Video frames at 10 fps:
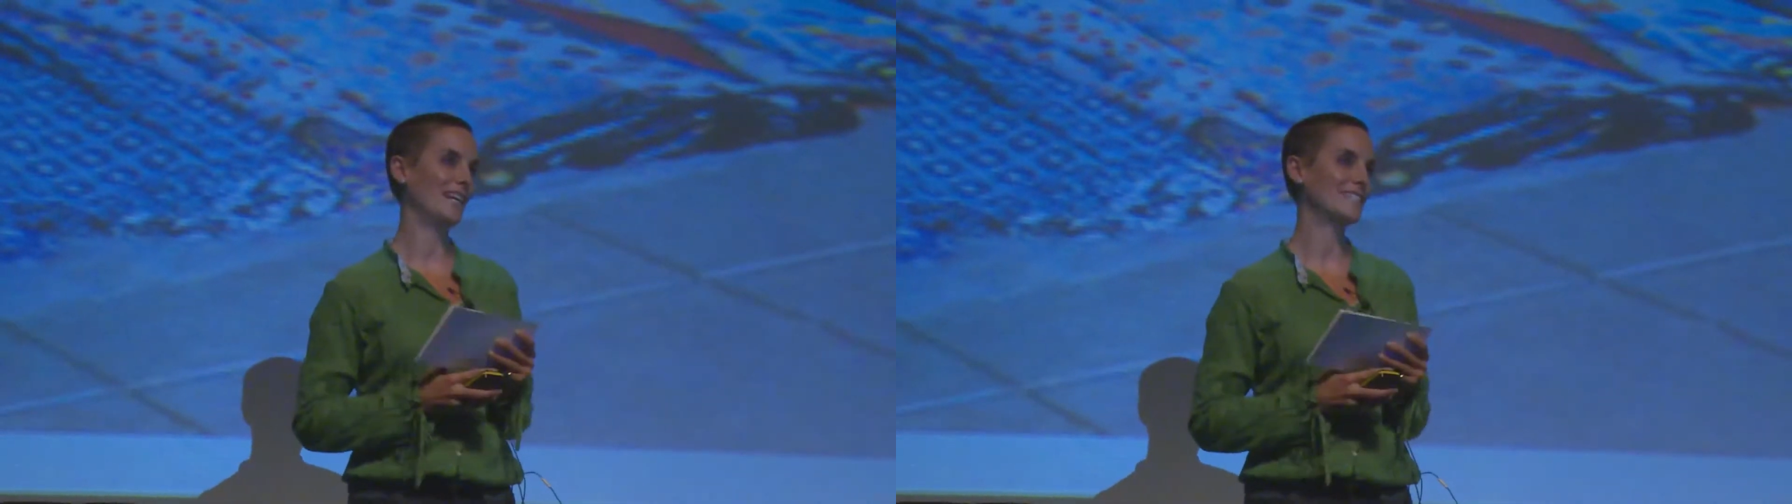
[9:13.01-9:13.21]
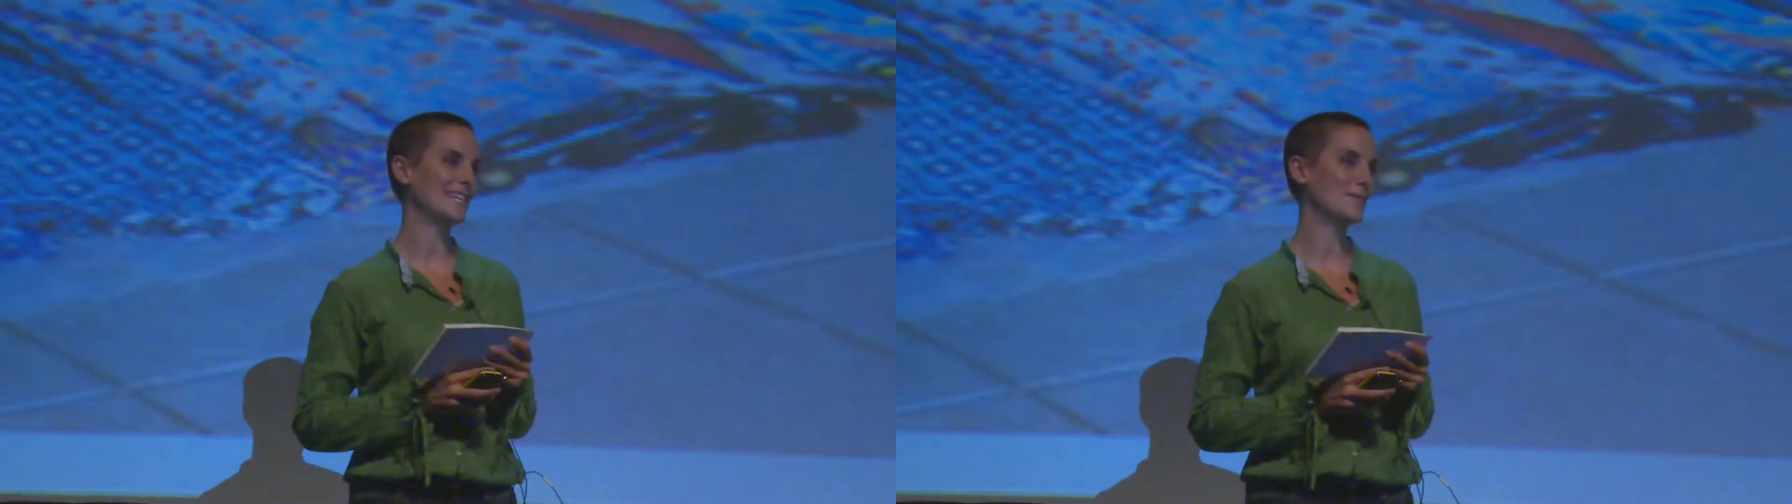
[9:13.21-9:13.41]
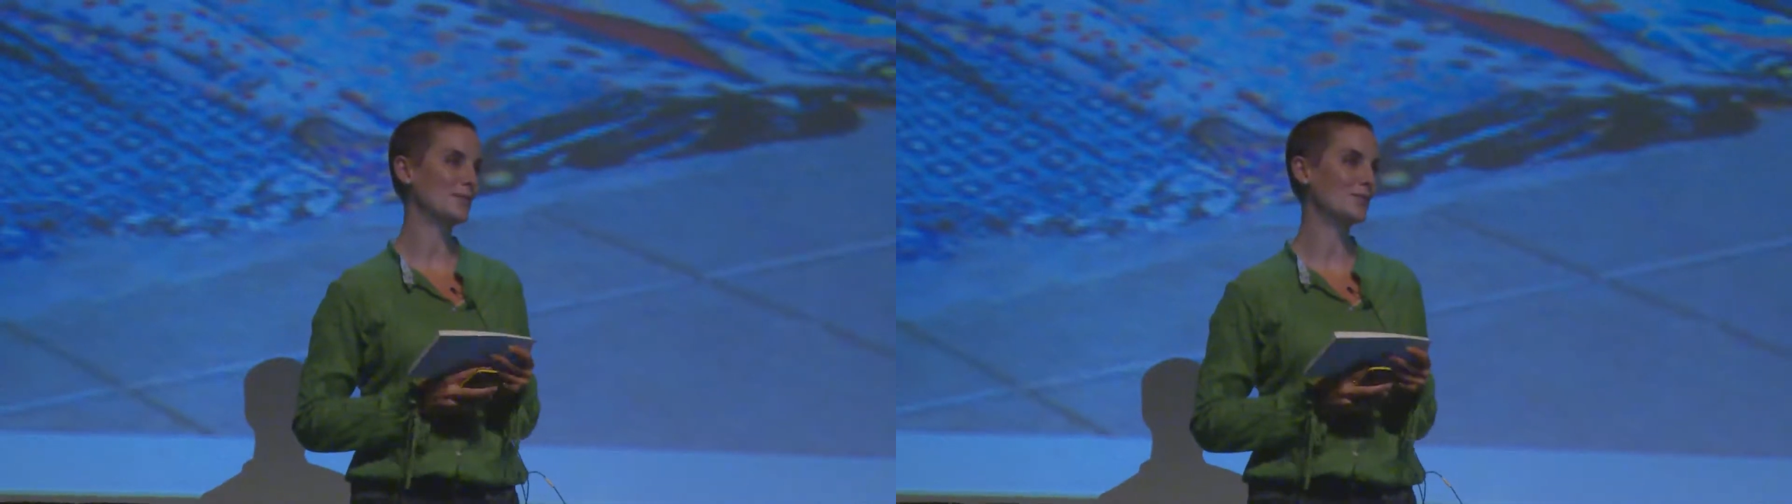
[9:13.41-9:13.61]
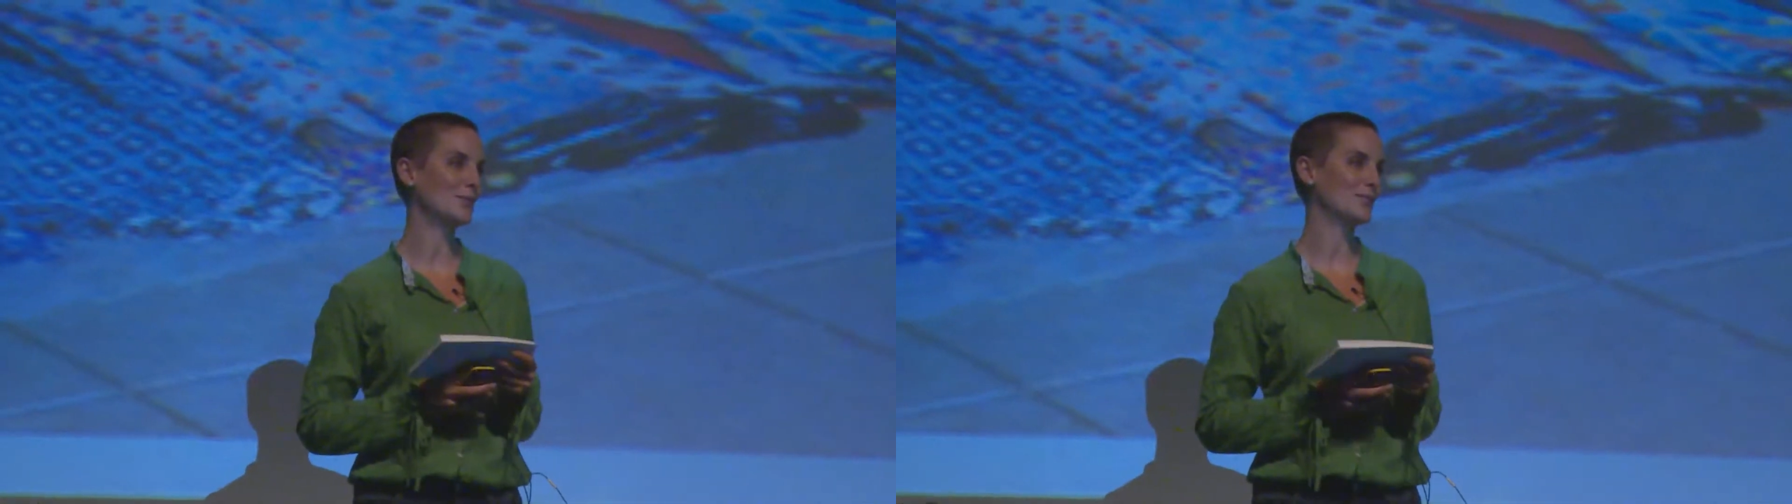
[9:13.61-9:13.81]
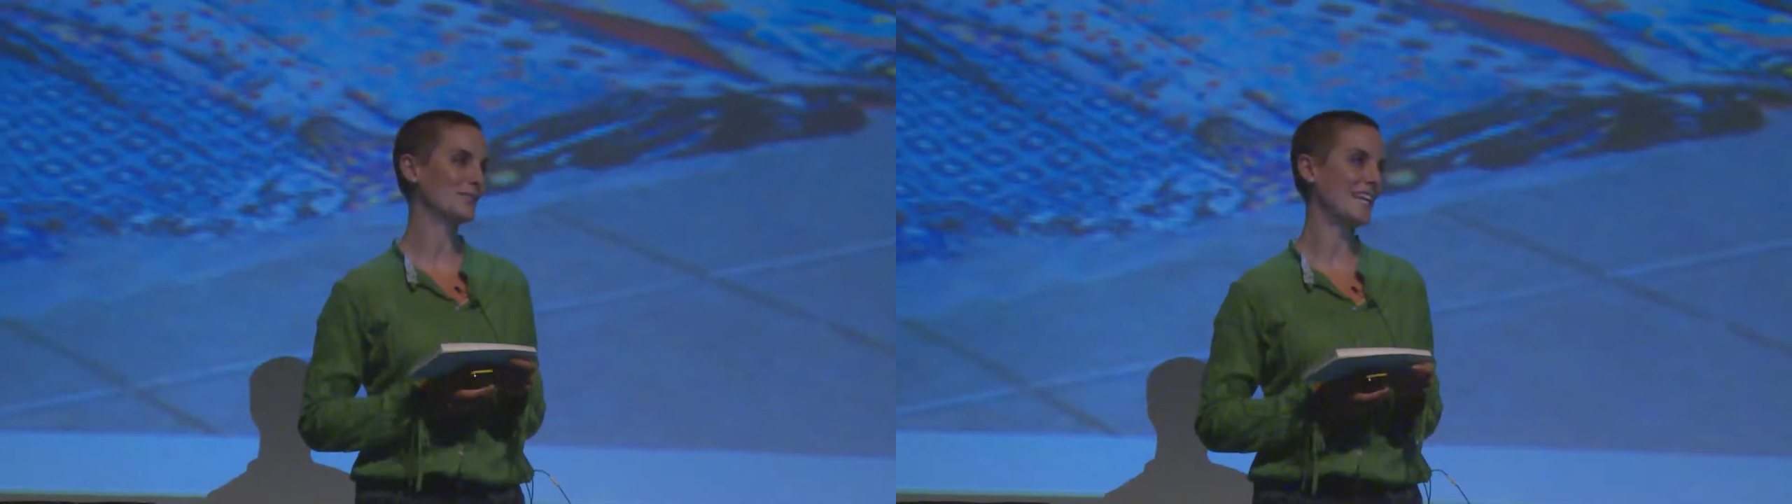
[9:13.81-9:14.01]
as Desmond
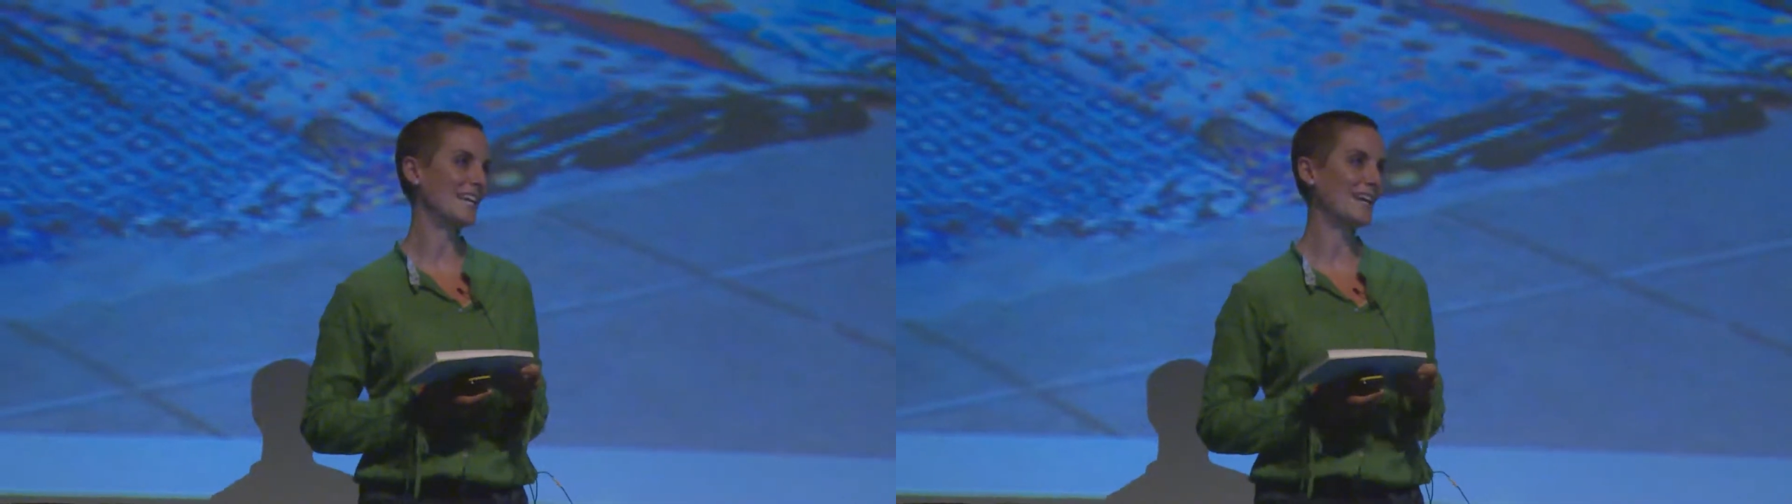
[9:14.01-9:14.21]
Tutu said,